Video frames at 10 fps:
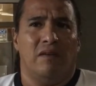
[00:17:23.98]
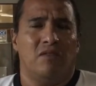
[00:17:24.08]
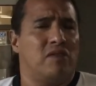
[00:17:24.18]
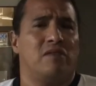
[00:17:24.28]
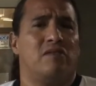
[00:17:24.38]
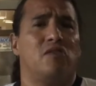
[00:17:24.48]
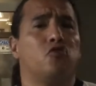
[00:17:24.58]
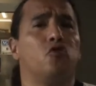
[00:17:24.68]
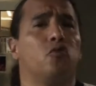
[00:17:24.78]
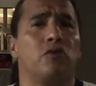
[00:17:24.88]
it's just the
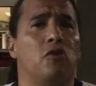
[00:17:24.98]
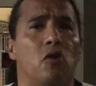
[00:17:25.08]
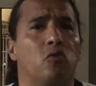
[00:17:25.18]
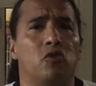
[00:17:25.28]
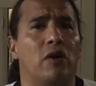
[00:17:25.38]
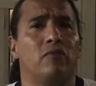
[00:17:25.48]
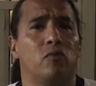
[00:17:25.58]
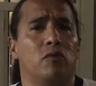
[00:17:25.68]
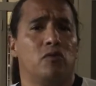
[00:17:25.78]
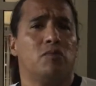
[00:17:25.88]
truth, when
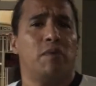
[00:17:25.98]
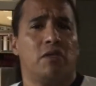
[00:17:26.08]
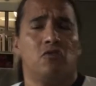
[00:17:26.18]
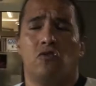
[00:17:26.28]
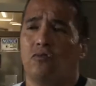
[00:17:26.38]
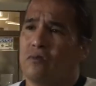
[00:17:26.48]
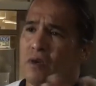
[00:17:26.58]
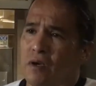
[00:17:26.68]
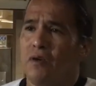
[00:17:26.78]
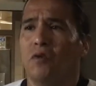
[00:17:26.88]
you speak the truth,
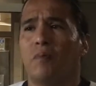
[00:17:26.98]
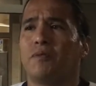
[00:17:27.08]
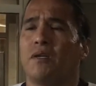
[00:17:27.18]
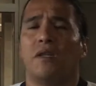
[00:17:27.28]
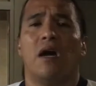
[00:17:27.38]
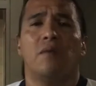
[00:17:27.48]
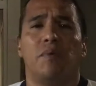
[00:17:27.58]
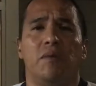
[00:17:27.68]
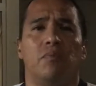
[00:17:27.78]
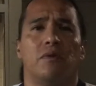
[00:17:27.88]
you upset a lot
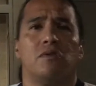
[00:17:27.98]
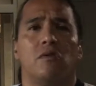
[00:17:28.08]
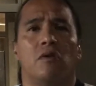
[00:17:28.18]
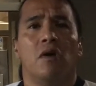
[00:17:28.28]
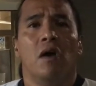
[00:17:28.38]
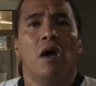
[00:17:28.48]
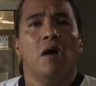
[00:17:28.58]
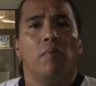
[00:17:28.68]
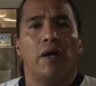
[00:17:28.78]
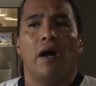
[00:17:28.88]
of people. So,
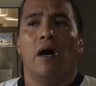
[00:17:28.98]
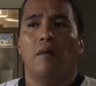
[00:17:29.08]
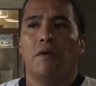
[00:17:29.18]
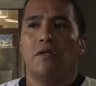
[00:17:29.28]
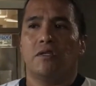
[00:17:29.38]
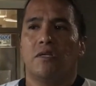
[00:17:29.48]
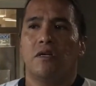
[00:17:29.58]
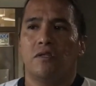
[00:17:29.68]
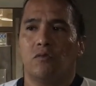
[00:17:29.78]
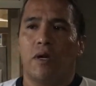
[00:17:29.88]
but
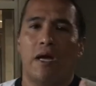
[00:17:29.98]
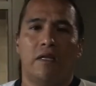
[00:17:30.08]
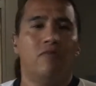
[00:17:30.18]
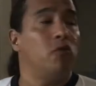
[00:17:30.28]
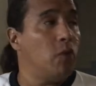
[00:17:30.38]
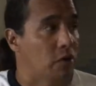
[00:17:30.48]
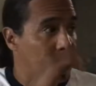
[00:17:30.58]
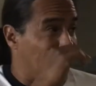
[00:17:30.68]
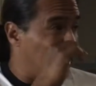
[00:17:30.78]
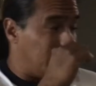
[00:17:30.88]
here's what I leave you
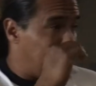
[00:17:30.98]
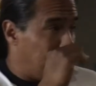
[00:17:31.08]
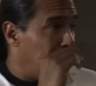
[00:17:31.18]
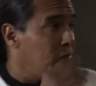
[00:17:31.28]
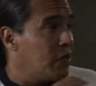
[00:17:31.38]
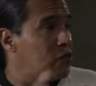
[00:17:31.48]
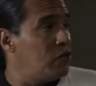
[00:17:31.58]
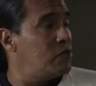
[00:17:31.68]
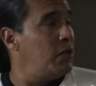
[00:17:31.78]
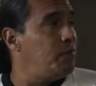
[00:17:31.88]
with.
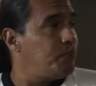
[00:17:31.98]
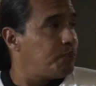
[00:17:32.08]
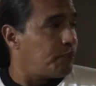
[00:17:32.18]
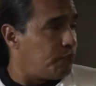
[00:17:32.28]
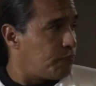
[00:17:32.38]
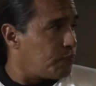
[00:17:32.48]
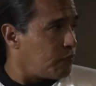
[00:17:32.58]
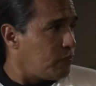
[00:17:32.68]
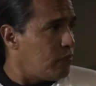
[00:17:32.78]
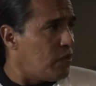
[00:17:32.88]
Excuse me.
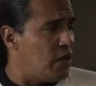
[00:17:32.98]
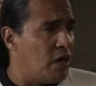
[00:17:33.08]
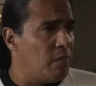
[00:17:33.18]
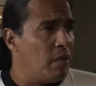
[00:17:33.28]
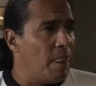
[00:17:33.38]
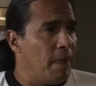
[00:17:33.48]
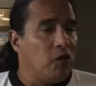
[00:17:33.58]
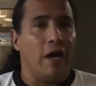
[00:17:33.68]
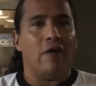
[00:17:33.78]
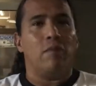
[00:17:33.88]

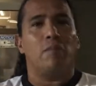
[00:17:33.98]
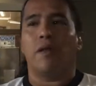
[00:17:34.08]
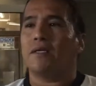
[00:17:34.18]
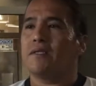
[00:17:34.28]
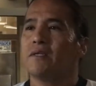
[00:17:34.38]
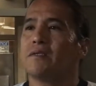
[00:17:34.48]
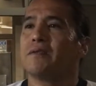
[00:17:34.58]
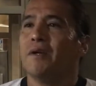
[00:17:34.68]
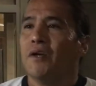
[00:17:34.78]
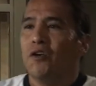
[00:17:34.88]
You have my
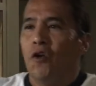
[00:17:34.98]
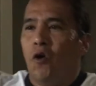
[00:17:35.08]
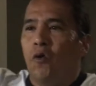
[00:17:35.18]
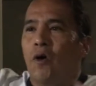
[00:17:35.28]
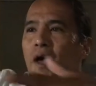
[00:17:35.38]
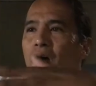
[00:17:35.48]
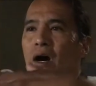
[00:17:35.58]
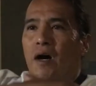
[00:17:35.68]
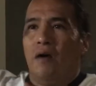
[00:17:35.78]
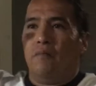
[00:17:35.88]
blessings,
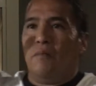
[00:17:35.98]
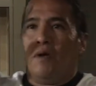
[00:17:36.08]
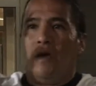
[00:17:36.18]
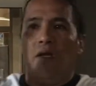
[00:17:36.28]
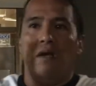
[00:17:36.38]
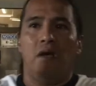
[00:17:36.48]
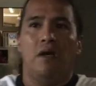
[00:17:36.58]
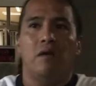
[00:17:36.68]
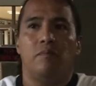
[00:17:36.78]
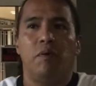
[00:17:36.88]

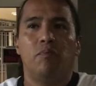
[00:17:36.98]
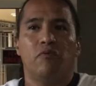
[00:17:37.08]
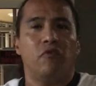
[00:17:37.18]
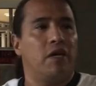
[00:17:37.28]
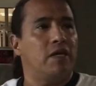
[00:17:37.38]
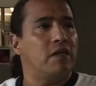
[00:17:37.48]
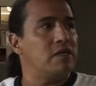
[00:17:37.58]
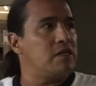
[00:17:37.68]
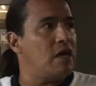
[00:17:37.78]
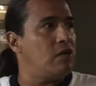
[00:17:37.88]
and people forget
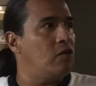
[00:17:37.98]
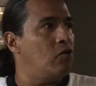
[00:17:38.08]
this, that,